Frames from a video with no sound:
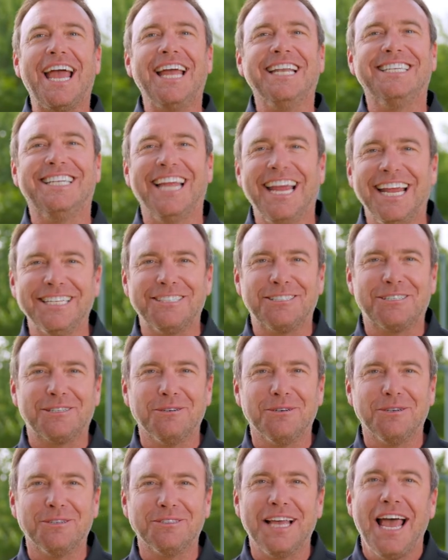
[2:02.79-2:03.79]
and dance
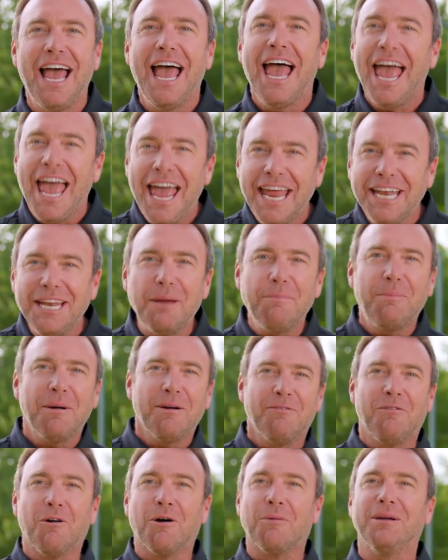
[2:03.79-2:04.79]
schools, and a
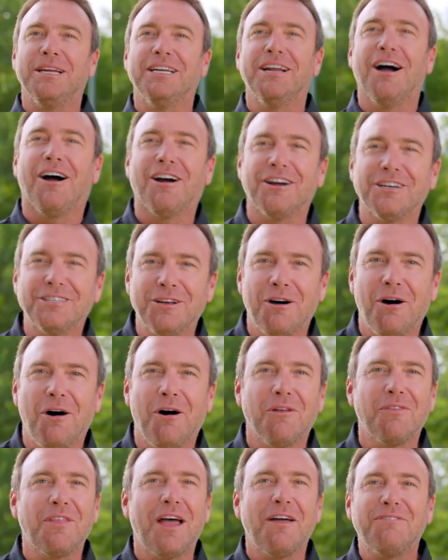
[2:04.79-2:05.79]
performing arts
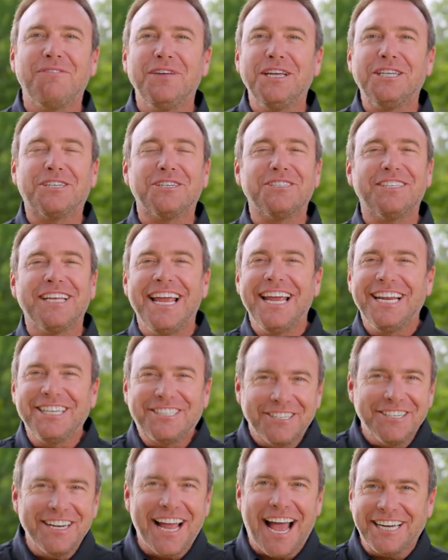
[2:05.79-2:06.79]
hall that features
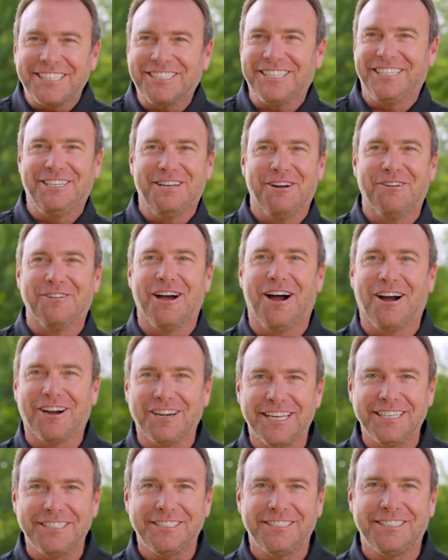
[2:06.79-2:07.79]
internationally known
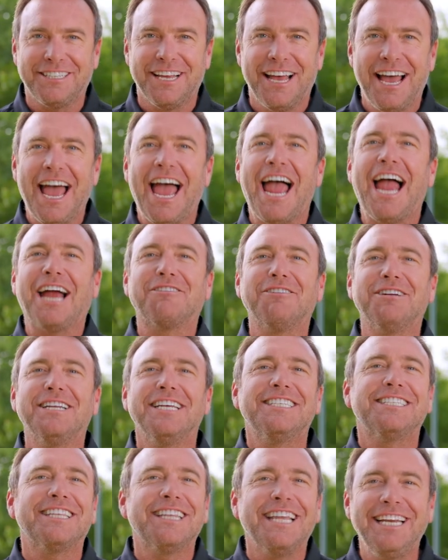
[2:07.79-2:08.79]
artists, Akron
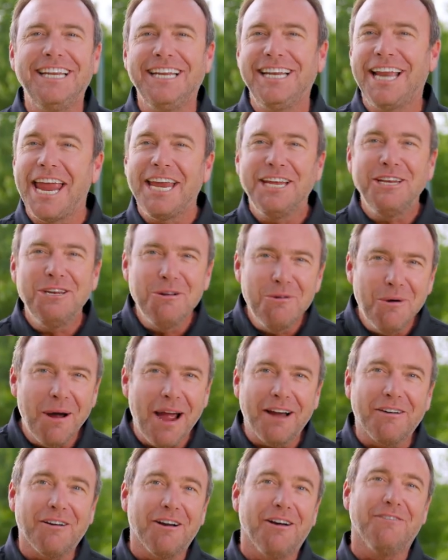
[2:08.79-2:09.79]
is leading a new
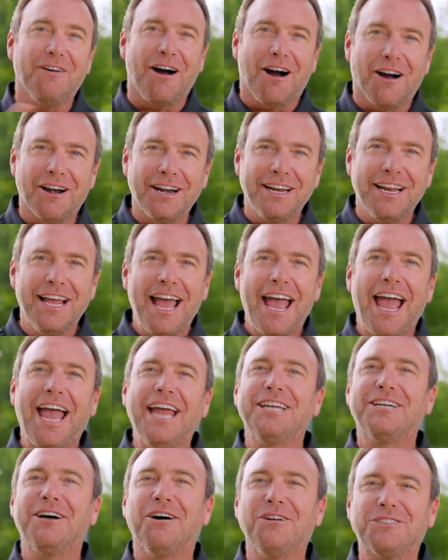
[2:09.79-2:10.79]
era of art
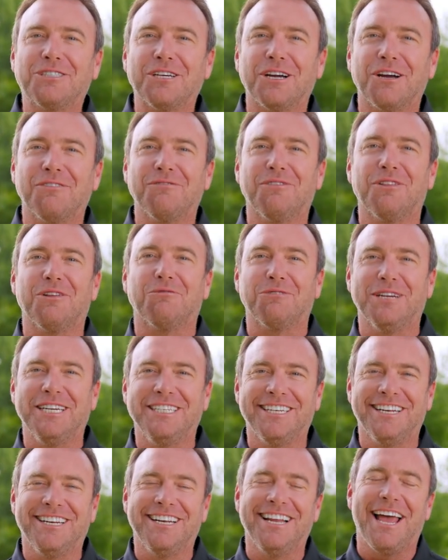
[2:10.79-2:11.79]
and culture for the
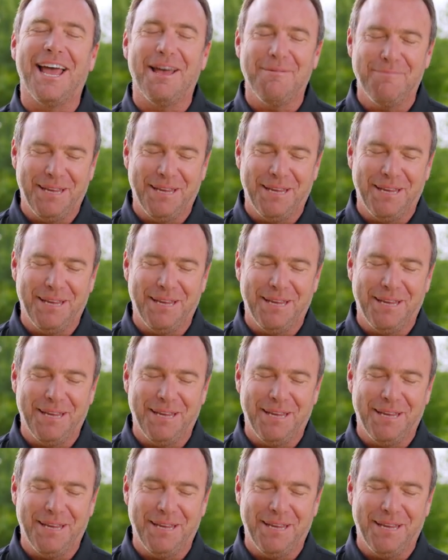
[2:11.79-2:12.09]
region and